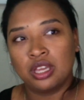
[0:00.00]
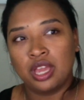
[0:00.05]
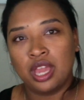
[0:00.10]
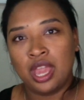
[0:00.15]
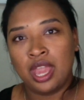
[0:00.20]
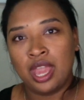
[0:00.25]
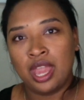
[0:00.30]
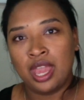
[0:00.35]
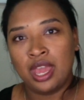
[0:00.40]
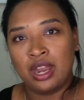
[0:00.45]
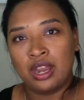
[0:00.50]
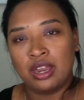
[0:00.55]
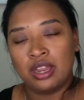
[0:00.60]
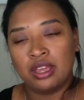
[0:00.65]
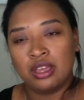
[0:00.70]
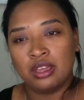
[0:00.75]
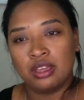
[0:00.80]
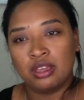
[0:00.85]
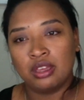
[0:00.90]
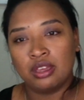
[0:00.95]
and
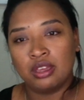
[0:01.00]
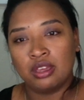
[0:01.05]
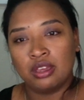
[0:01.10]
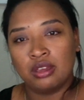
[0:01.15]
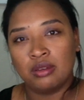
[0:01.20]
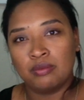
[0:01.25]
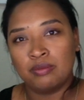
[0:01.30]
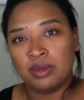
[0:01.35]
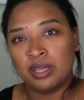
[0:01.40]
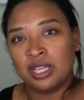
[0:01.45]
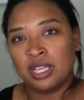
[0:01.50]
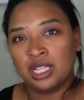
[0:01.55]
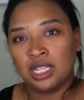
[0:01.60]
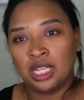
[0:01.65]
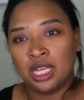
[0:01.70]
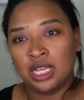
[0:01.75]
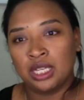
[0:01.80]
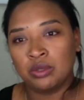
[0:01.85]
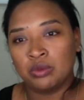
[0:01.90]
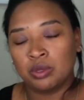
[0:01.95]
being
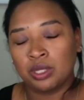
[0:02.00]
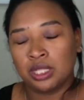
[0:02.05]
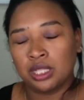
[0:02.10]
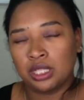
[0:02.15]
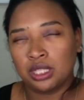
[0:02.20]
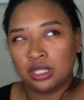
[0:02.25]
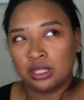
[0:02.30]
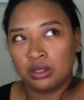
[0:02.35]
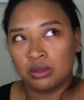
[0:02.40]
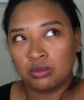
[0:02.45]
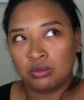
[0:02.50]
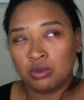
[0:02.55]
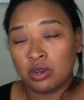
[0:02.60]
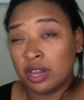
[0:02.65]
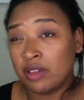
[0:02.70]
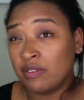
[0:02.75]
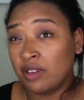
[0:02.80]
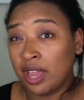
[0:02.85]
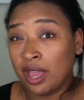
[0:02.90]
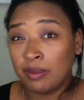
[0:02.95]
aligned with
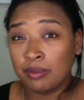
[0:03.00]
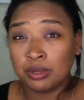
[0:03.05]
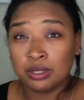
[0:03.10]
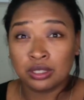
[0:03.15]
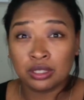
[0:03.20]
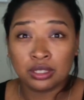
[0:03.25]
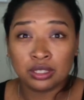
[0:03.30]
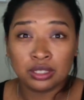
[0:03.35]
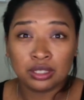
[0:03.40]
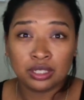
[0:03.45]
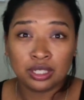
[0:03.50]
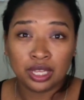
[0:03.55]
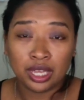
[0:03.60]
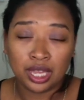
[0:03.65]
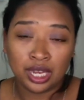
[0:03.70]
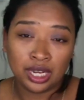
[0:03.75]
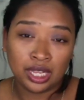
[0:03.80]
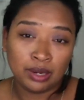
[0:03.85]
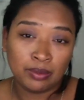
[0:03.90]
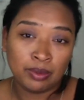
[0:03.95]
whatever happens and
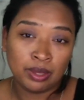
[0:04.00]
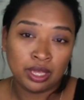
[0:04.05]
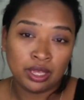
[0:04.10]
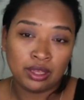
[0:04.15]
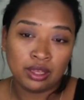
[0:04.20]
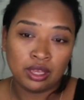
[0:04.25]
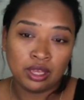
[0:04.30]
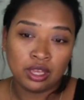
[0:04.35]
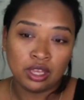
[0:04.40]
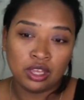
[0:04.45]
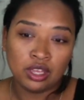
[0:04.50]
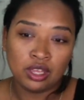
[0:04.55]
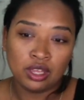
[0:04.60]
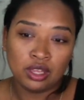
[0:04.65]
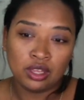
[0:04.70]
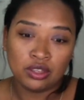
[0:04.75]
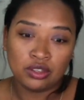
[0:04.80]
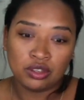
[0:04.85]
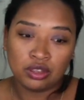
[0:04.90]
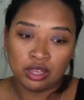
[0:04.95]
let it be.
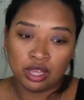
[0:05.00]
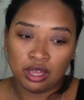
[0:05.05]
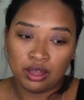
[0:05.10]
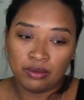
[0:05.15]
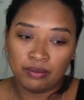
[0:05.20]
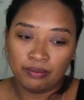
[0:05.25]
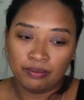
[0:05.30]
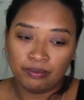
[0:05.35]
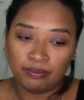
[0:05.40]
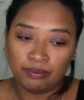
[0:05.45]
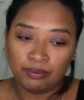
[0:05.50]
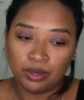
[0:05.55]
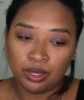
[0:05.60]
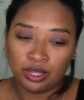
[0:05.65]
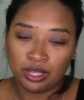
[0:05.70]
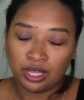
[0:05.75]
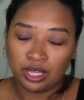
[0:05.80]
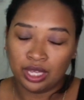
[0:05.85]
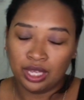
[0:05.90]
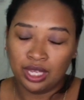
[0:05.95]
So yeah,
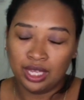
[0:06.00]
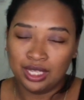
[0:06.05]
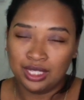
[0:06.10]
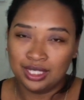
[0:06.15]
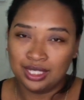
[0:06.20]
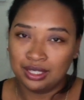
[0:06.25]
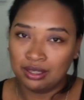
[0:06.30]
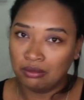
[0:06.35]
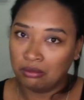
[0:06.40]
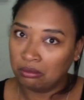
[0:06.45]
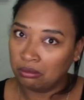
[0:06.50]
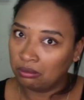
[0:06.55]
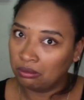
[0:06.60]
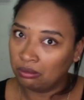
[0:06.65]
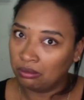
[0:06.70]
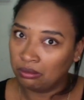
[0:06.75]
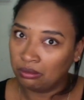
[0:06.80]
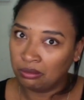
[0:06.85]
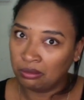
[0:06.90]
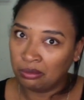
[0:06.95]
okay, guys,
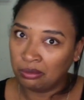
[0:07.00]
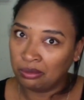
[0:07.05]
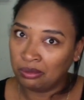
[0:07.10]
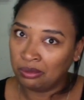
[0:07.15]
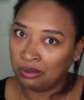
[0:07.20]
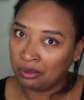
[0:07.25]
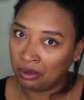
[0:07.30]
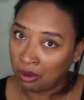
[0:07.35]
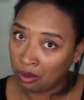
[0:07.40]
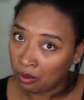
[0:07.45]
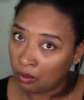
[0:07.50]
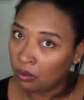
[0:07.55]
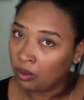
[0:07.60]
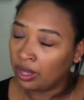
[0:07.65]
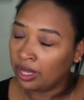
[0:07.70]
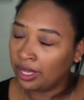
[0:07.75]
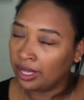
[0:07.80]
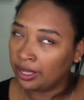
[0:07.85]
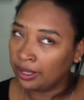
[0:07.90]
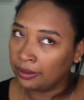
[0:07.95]
not
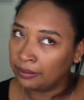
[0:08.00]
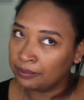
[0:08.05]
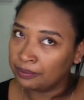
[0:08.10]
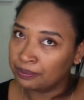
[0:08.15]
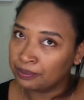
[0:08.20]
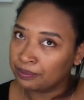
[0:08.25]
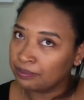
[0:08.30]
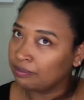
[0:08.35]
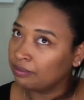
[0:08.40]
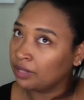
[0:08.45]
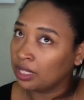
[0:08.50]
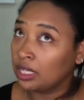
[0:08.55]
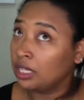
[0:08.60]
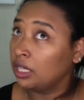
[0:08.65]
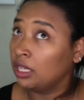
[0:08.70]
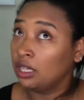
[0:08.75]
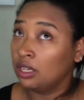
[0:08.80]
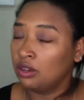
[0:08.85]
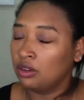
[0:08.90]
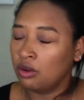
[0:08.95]
where
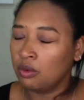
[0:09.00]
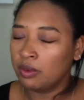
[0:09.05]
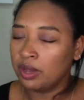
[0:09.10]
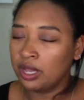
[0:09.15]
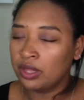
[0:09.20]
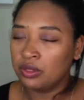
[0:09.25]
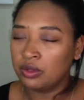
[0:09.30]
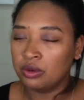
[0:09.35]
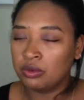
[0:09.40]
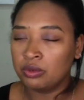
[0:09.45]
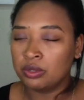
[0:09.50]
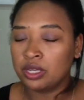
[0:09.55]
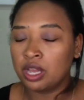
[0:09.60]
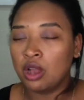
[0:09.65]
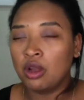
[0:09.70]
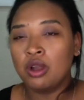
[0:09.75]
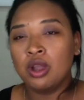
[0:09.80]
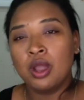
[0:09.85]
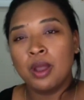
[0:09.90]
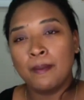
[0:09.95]
I thought it would go,
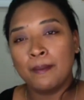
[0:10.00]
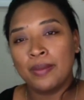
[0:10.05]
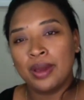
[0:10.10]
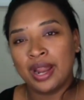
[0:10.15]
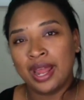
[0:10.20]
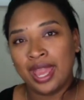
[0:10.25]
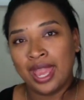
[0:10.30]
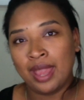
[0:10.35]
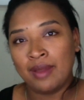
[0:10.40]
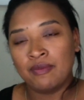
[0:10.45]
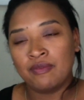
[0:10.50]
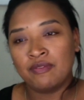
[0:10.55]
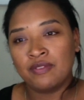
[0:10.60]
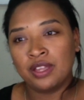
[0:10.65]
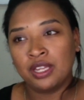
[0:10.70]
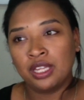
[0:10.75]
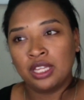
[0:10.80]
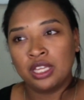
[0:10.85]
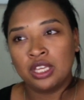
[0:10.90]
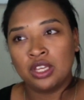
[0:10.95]
but I am
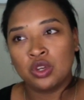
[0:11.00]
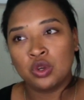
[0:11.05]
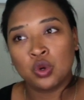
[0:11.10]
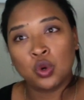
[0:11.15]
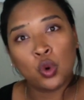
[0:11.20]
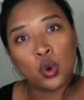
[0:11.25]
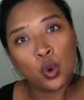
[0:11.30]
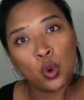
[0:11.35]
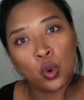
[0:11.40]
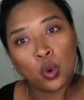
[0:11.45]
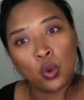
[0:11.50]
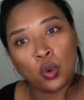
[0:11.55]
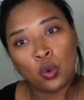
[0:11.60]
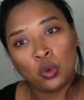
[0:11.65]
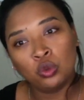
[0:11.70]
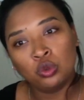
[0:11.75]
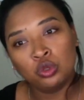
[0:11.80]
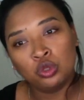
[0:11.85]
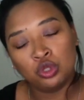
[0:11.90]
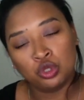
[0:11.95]
feeling called
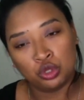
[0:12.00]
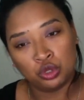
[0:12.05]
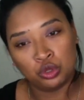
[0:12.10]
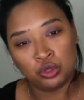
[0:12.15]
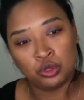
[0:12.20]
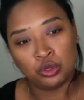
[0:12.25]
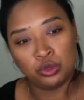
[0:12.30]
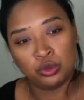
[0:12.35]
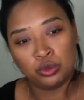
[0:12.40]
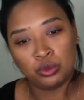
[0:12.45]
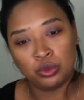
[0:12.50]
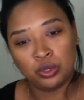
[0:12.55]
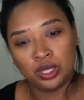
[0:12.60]
to do